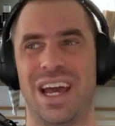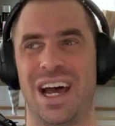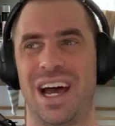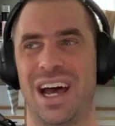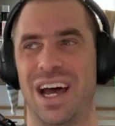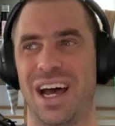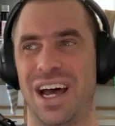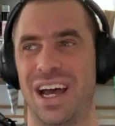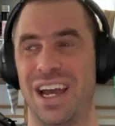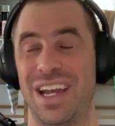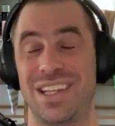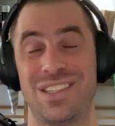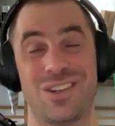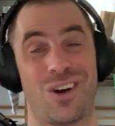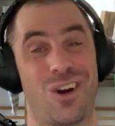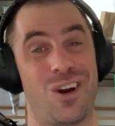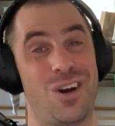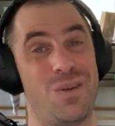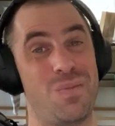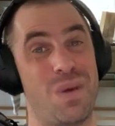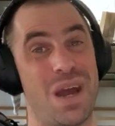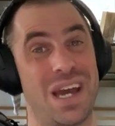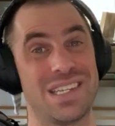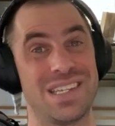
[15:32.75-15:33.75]
Uh, it's
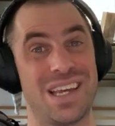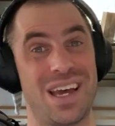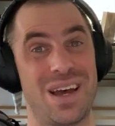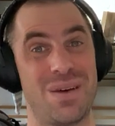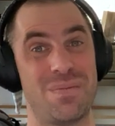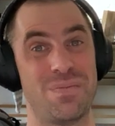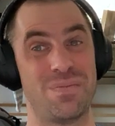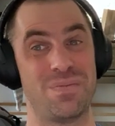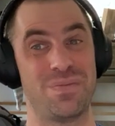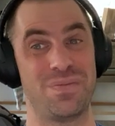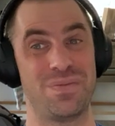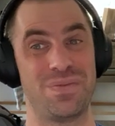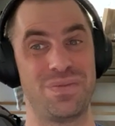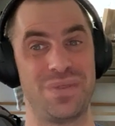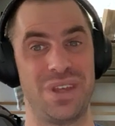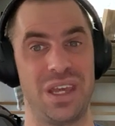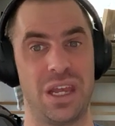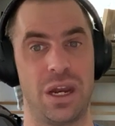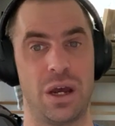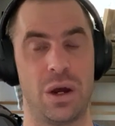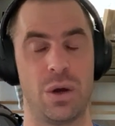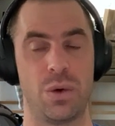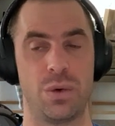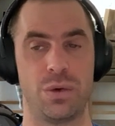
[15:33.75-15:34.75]
hard to pass up,
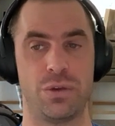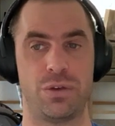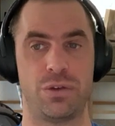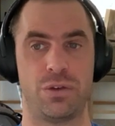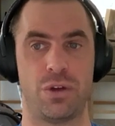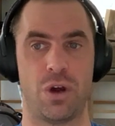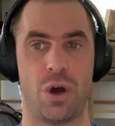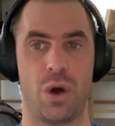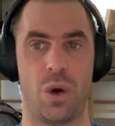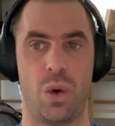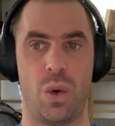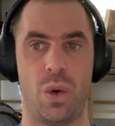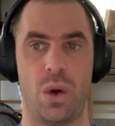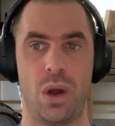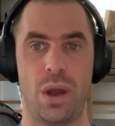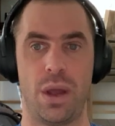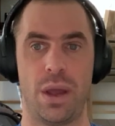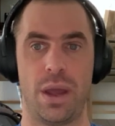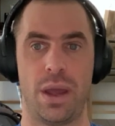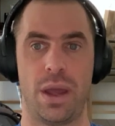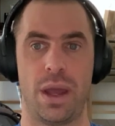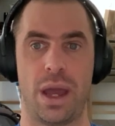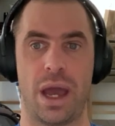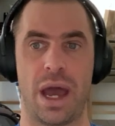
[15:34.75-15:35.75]
you know? So
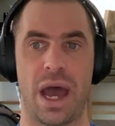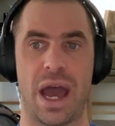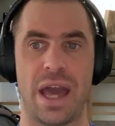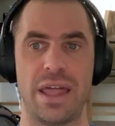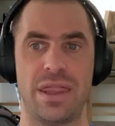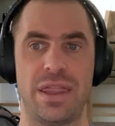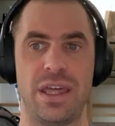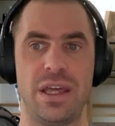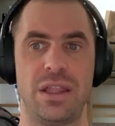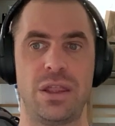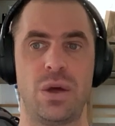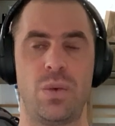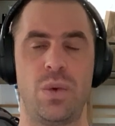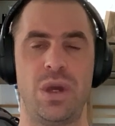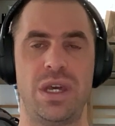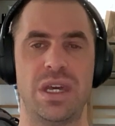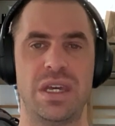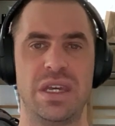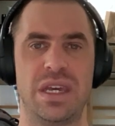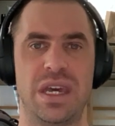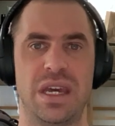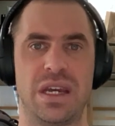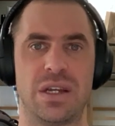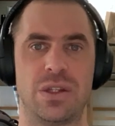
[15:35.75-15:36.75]
I think that we
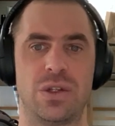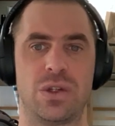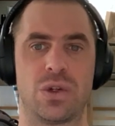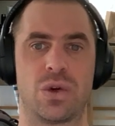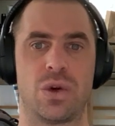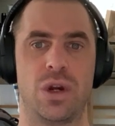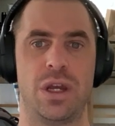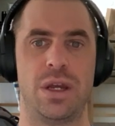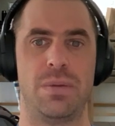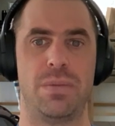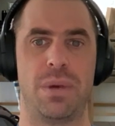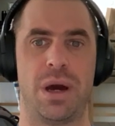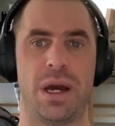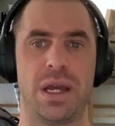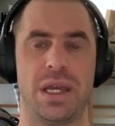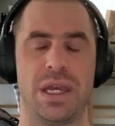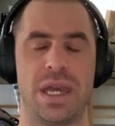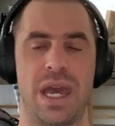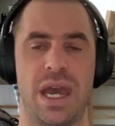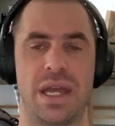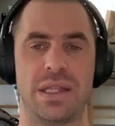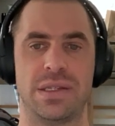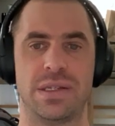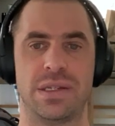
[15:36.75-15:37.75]
can kick and scream
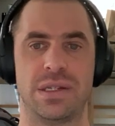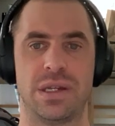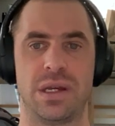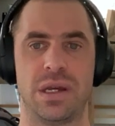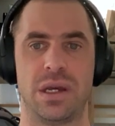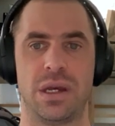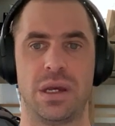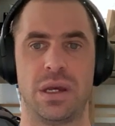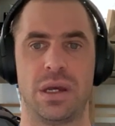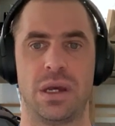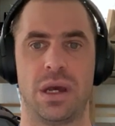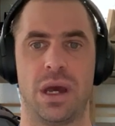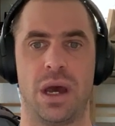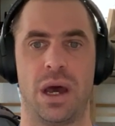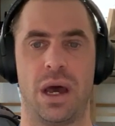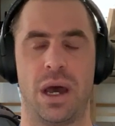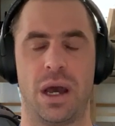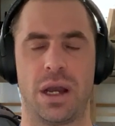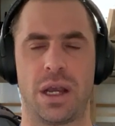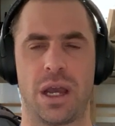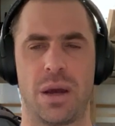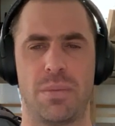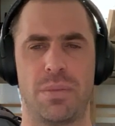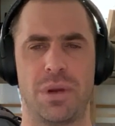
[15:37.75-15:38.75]
against
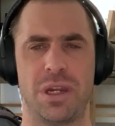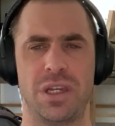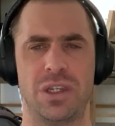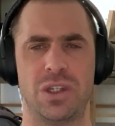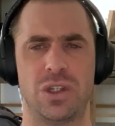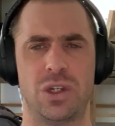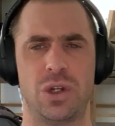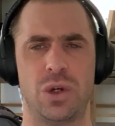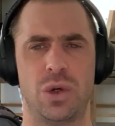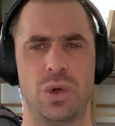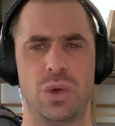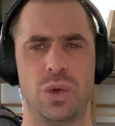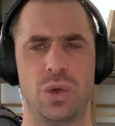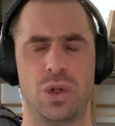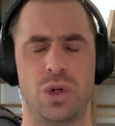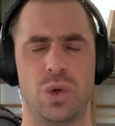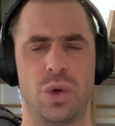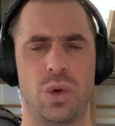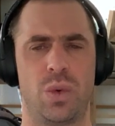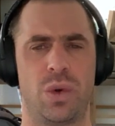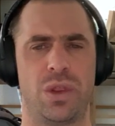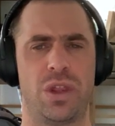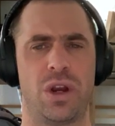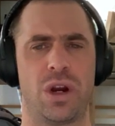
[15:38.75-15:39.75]
uh, companies do
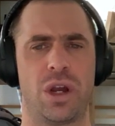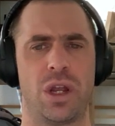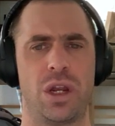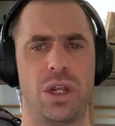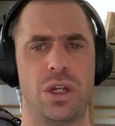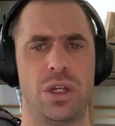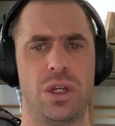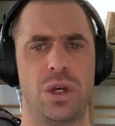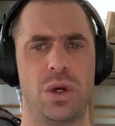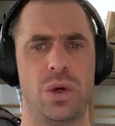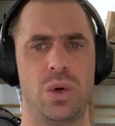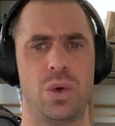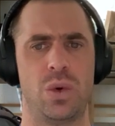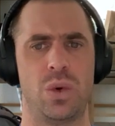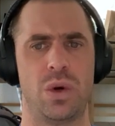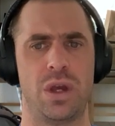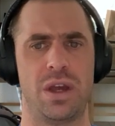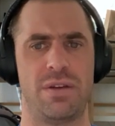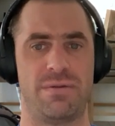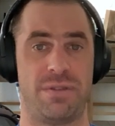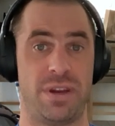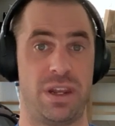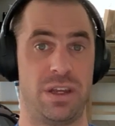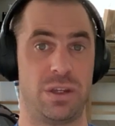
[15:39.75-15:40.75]
doing what they're going to do
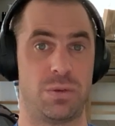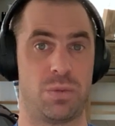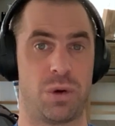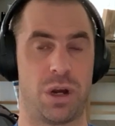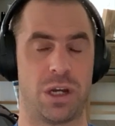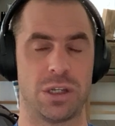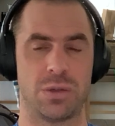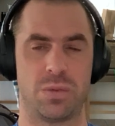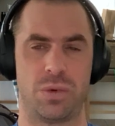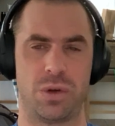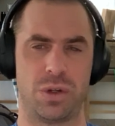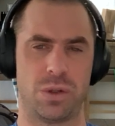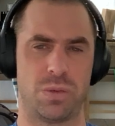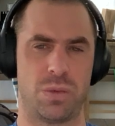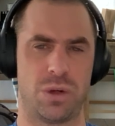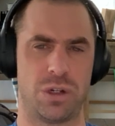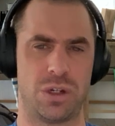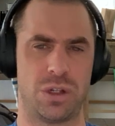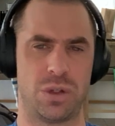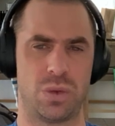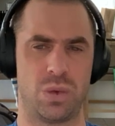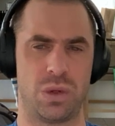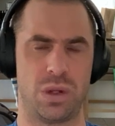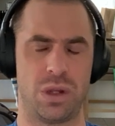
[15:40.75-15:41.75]
if it is possible as
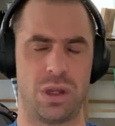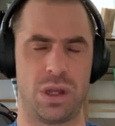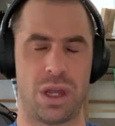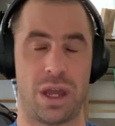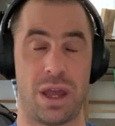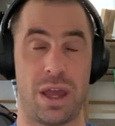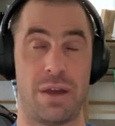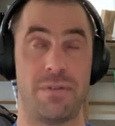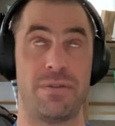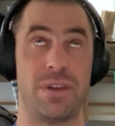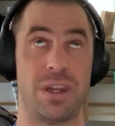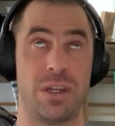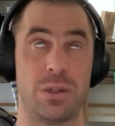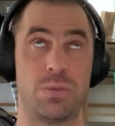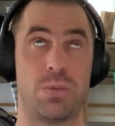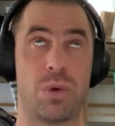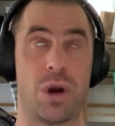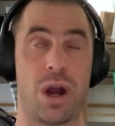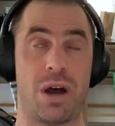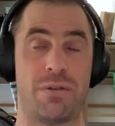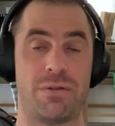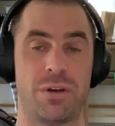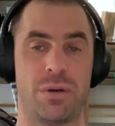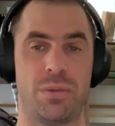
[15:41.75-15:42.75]
much as we if it is
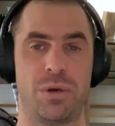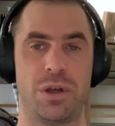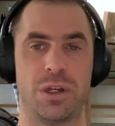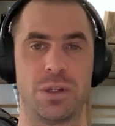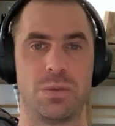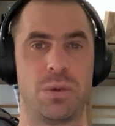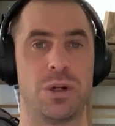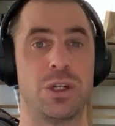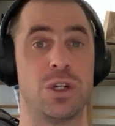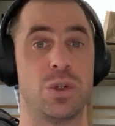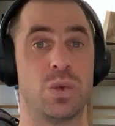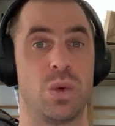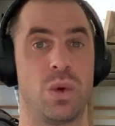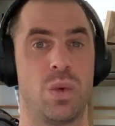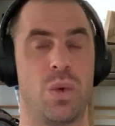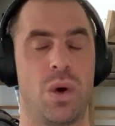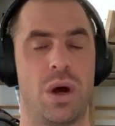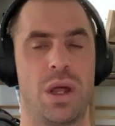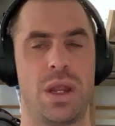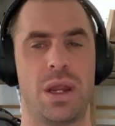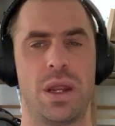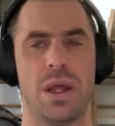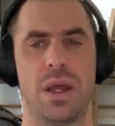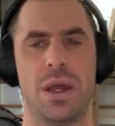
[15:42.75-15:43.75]
profitable as much as we
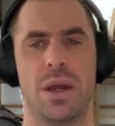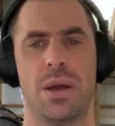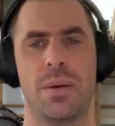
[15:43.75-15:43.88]
want.